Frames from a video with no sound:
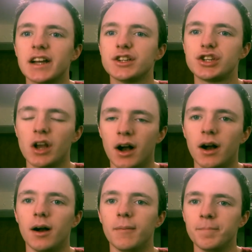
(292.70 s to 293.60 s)
that,
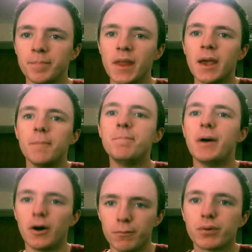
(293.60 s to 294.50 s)

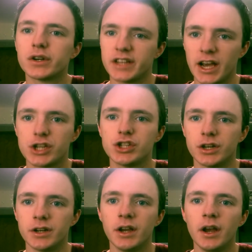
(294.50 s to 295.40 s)
belt
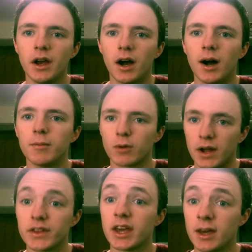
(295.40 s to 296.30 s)
protection,
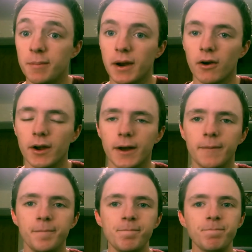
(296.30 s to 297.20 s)
around the hip
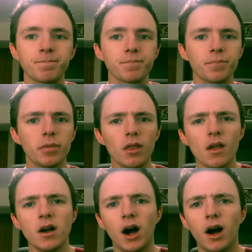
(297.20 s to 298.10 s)
area.
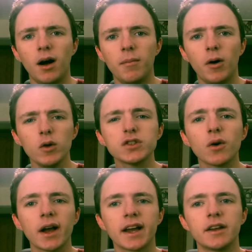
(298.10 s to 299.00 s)

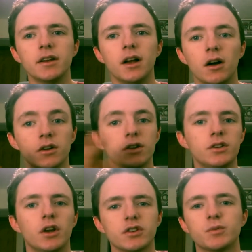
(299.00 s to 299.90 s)
Also, I kind
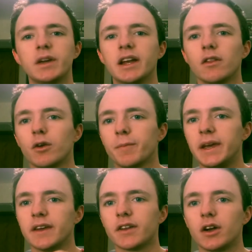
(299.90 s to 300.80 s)
of noticed we get a little
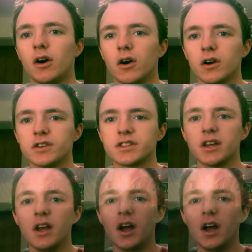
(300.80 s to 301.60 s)
peek of the guards,